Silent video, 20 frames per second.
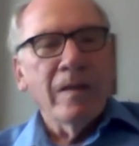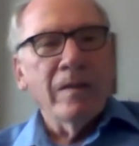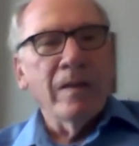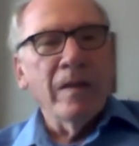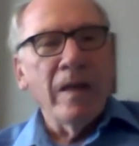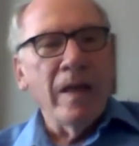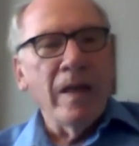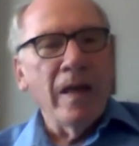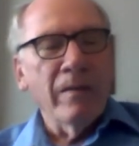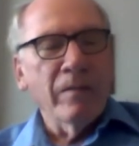
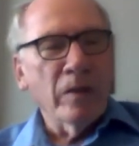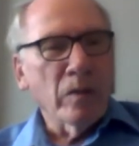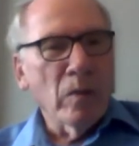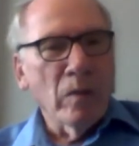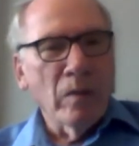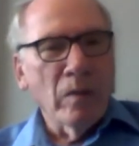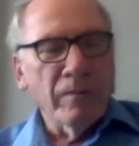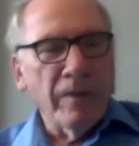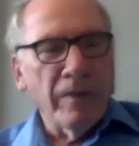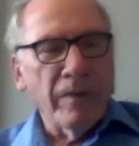They have
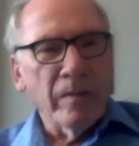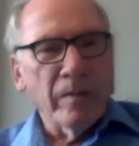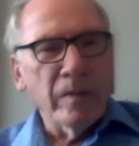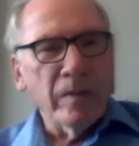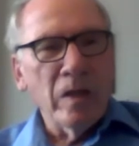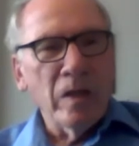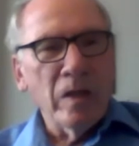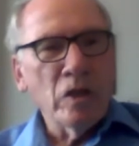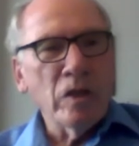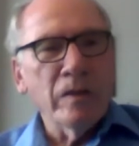their own
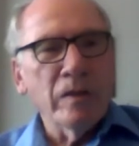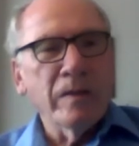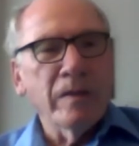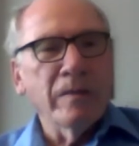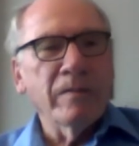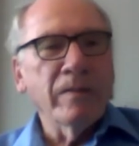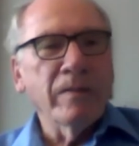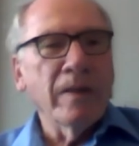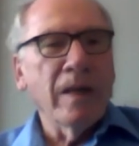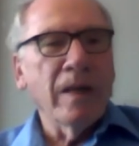foundation.
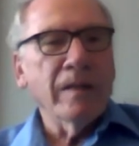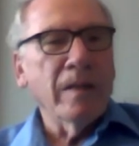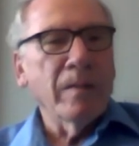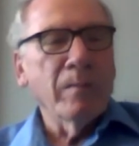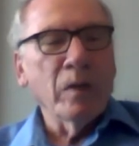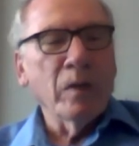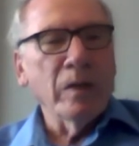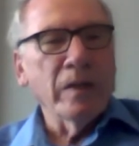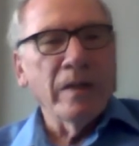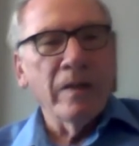In fact, I
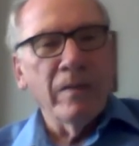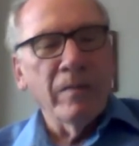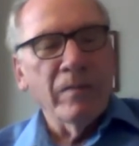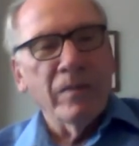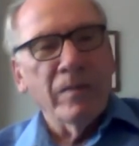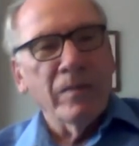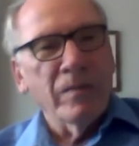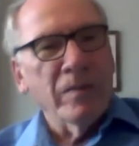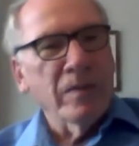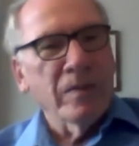
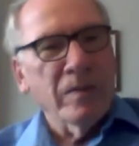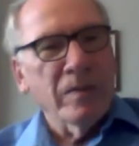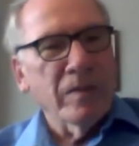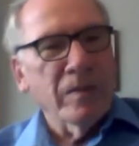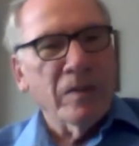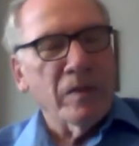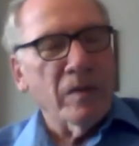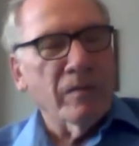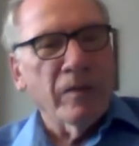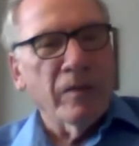believe
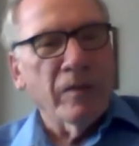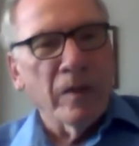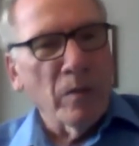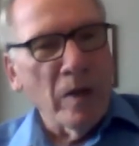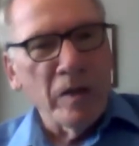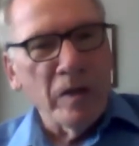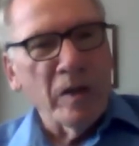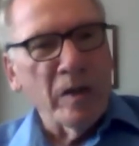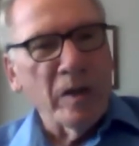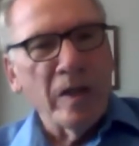there's a
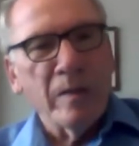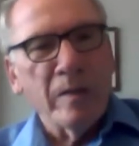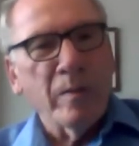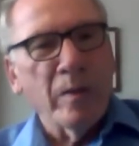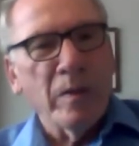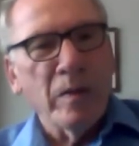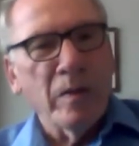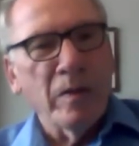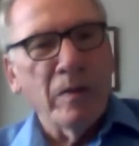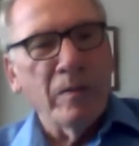fundraising arm
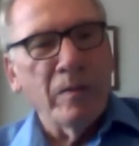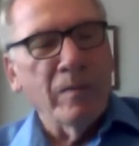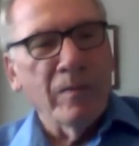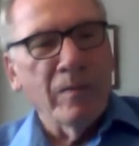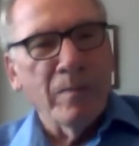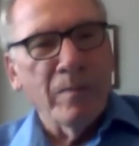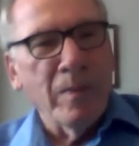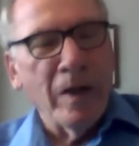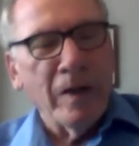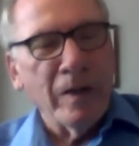of the
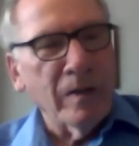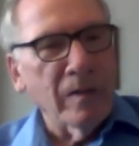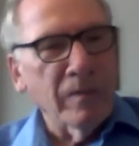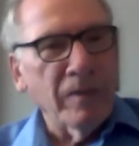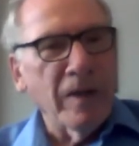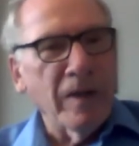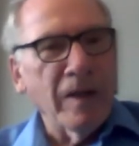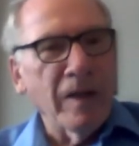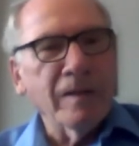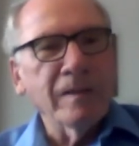medical
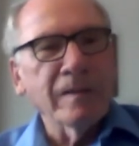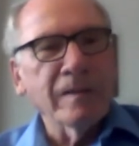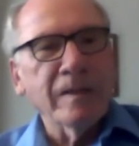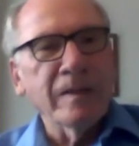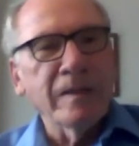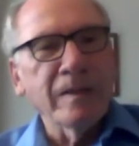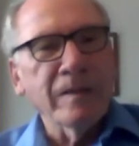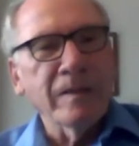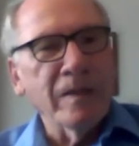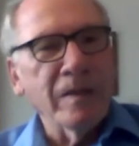
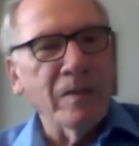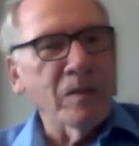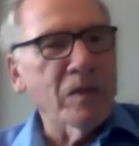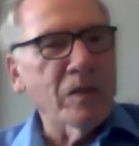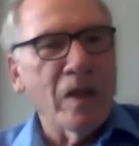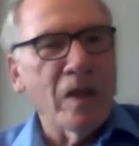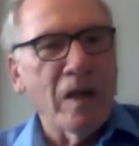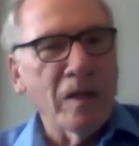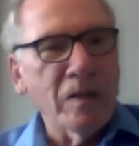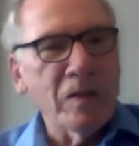faculty and the health
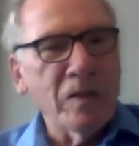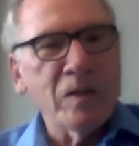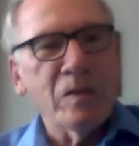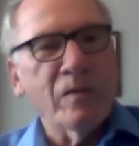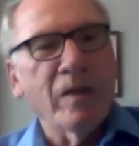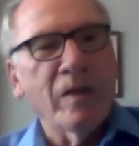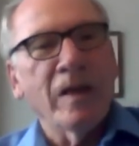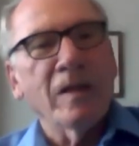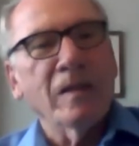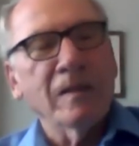
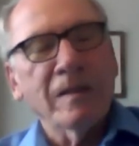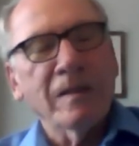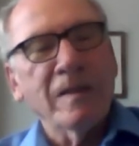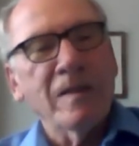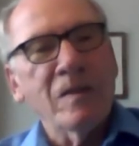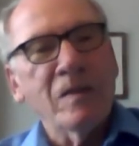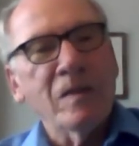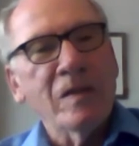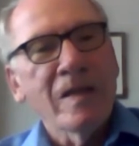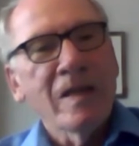sciences
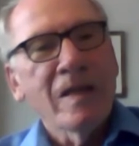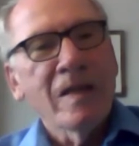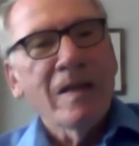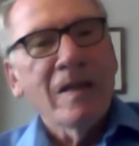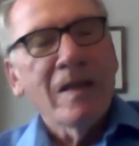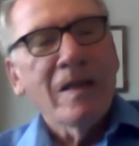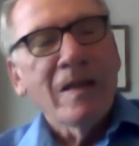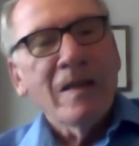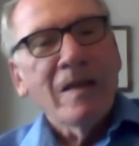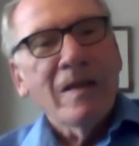faculties.
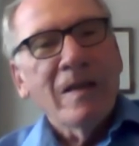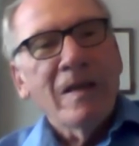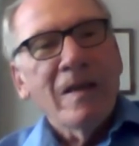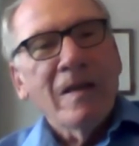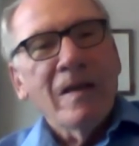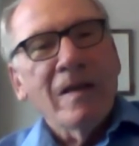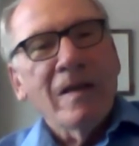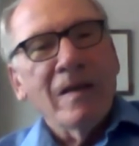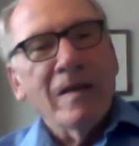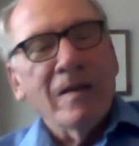
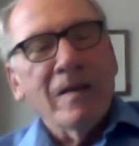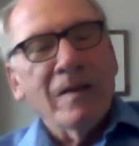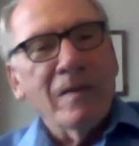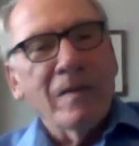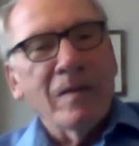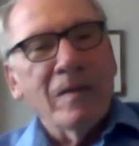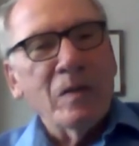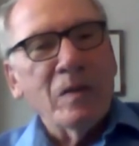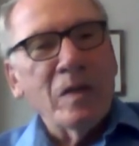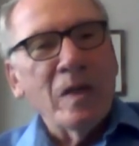Uh,
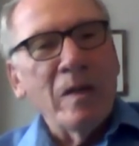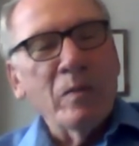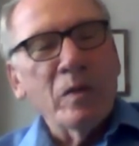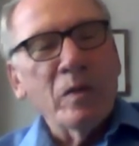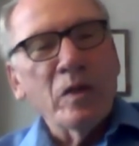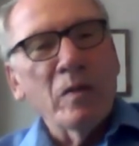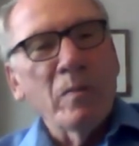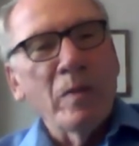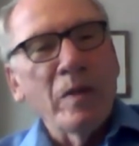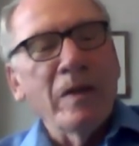there
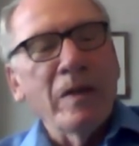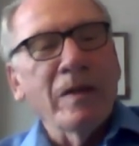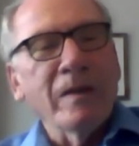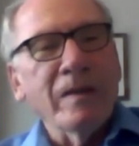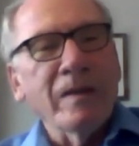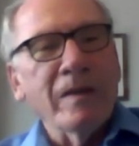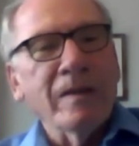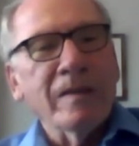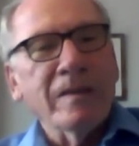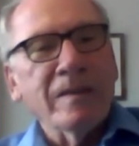seems to
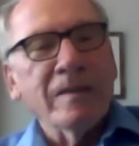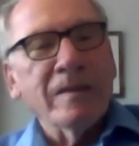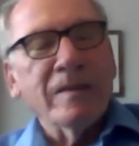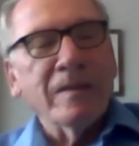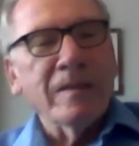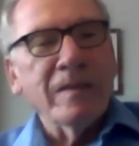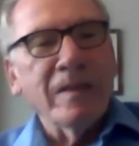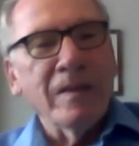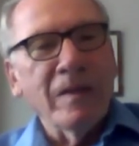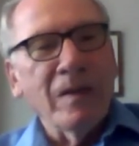be,
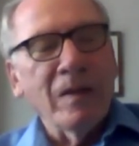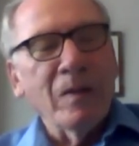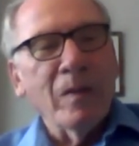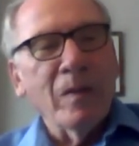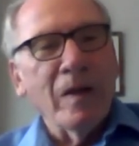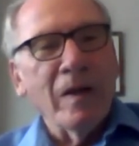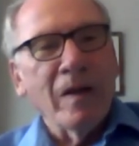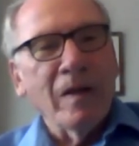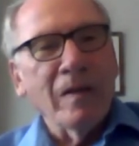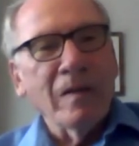you
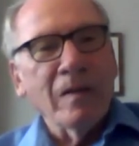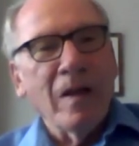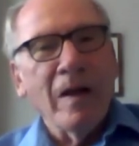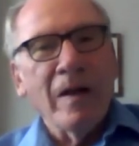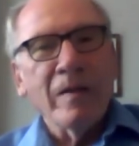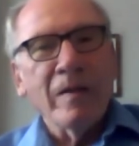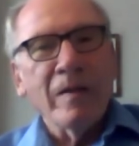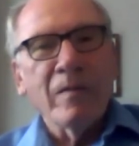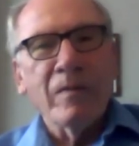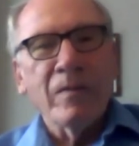know, a
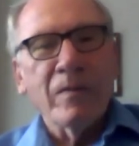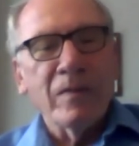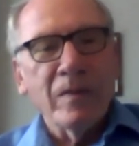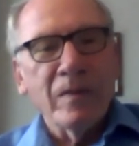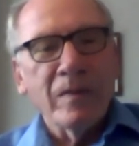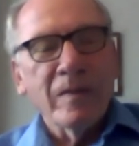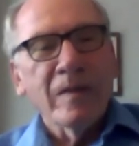lot of